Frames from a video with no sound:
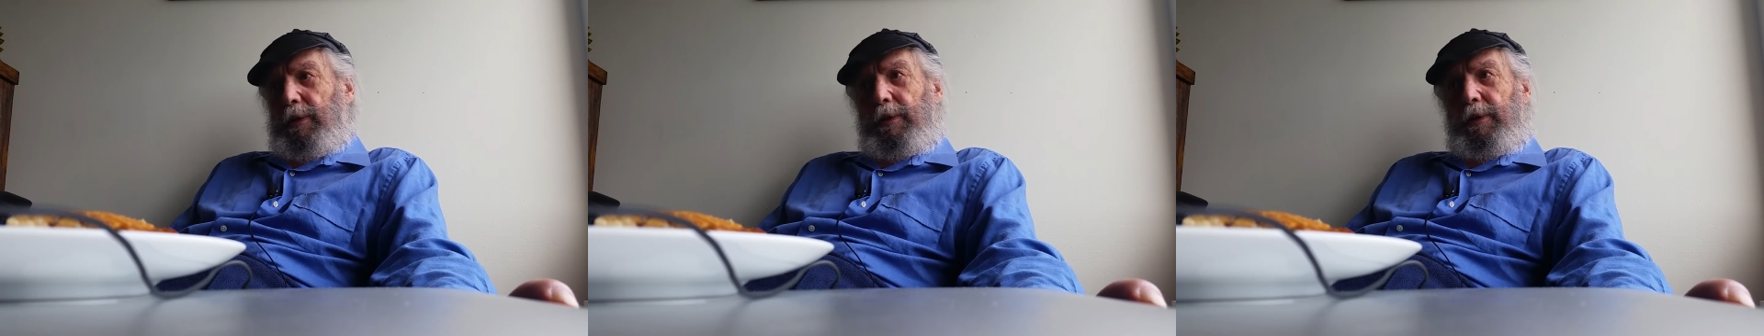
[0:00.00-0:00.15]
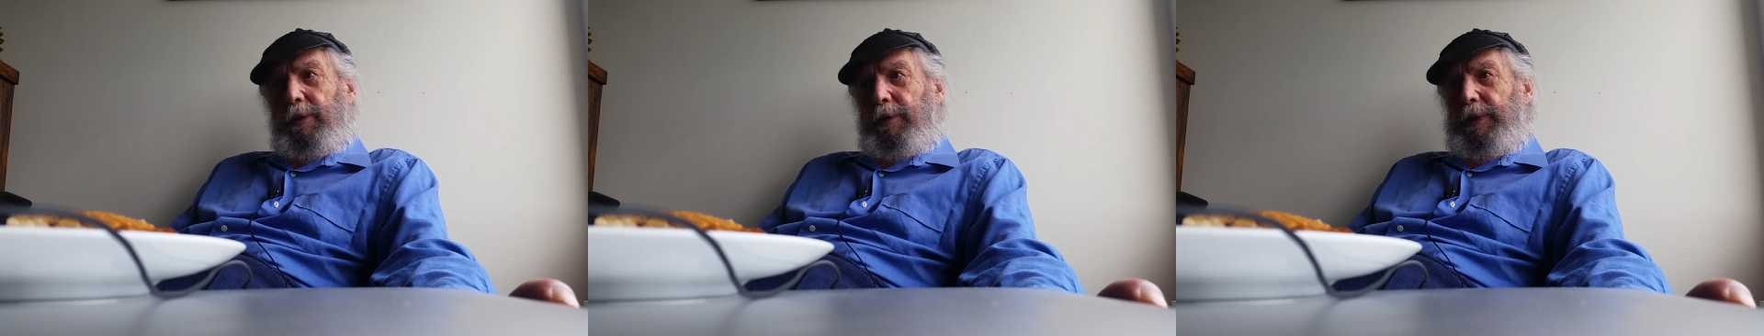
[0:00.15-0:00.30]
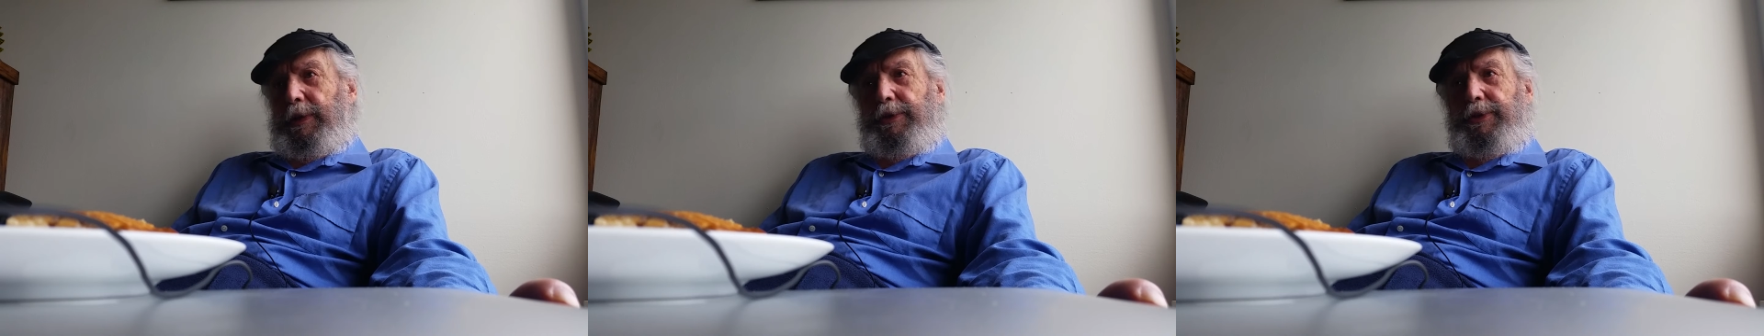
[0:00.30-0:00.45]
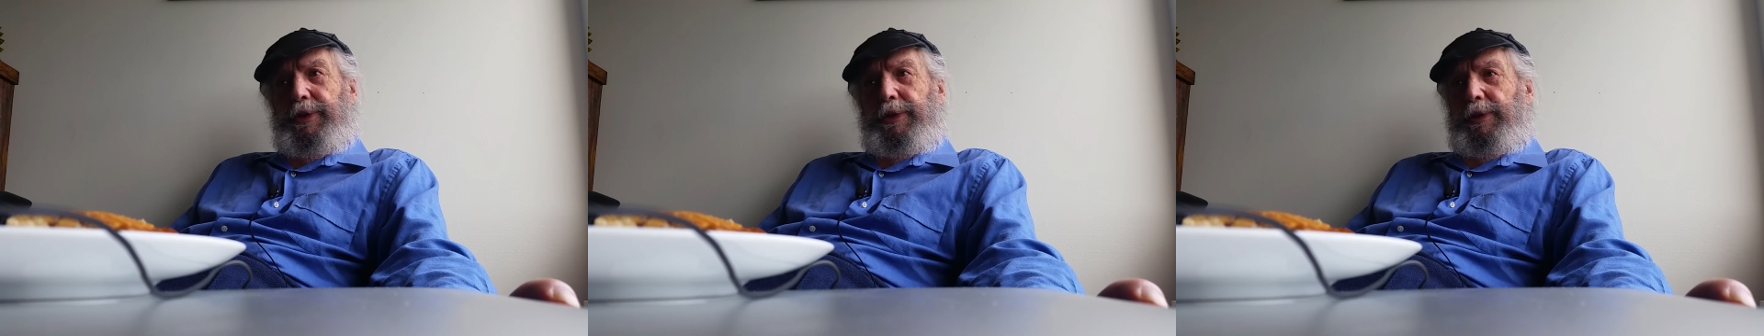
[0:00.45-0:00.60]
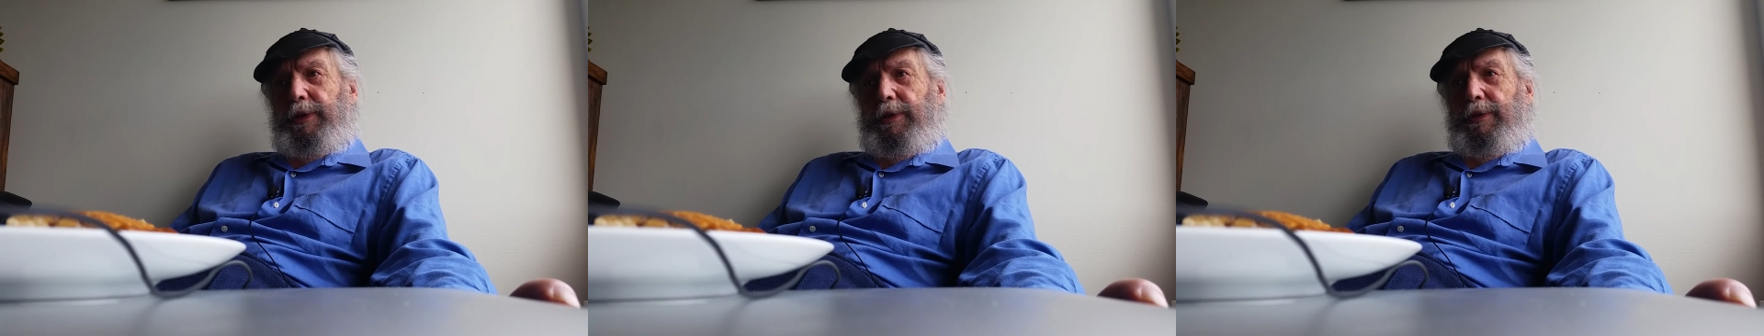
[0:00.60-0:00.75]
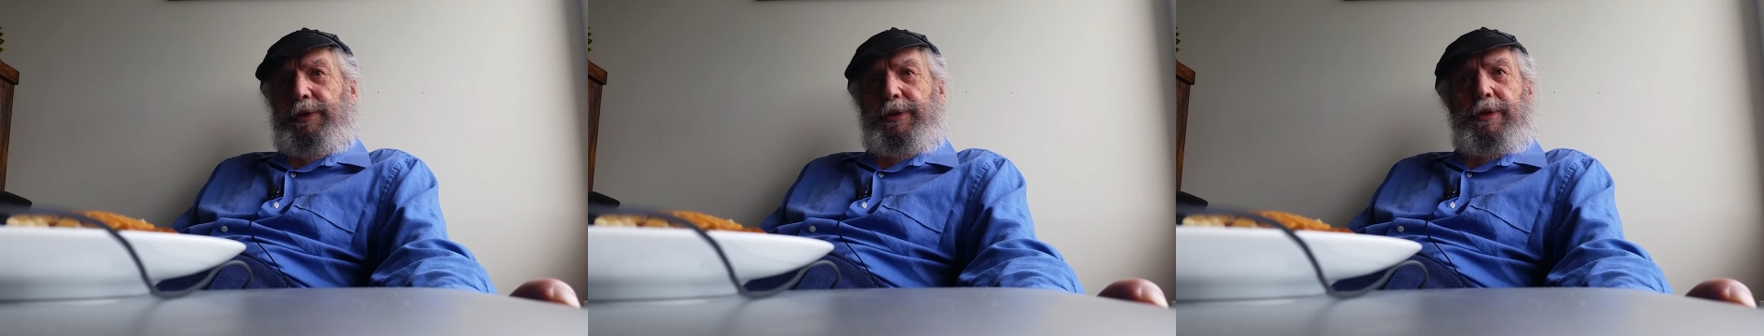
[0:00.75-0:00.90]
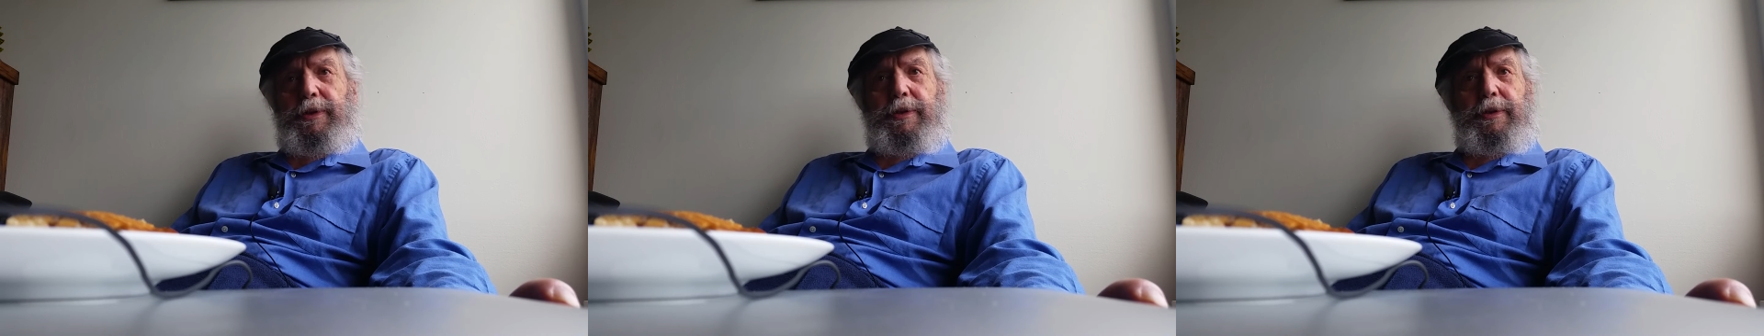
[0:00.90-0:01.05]

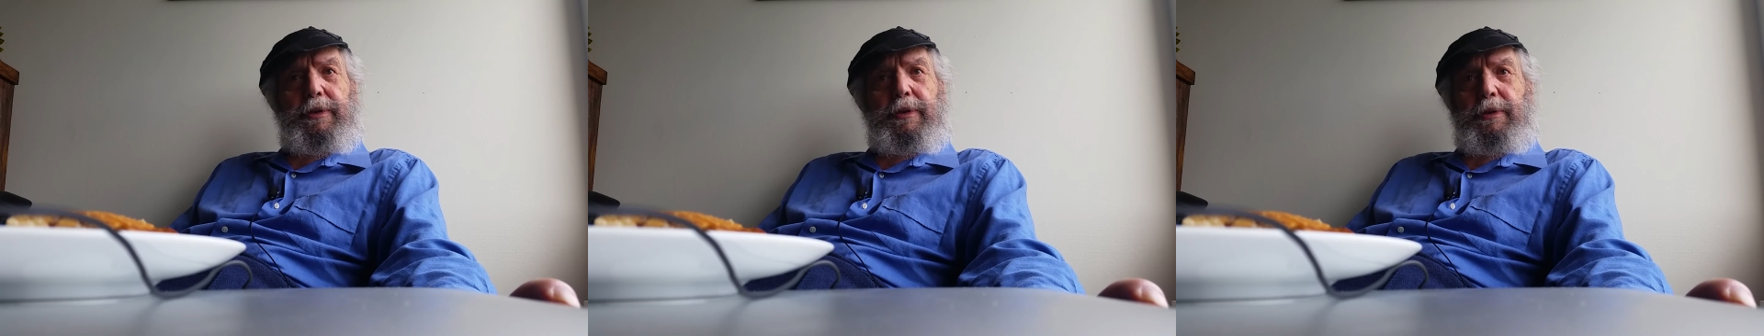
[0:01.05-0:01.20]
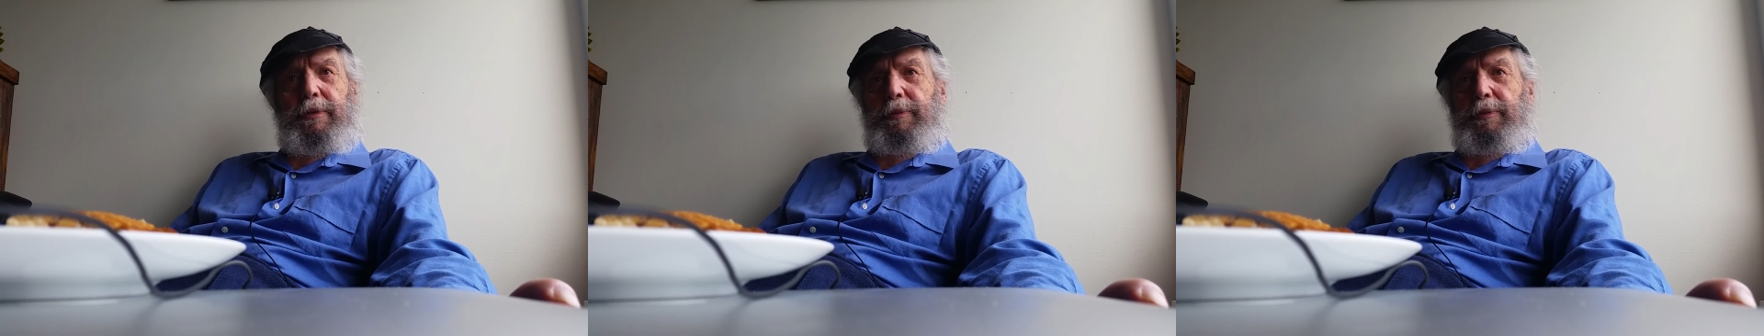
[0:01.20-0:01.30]
coincidences,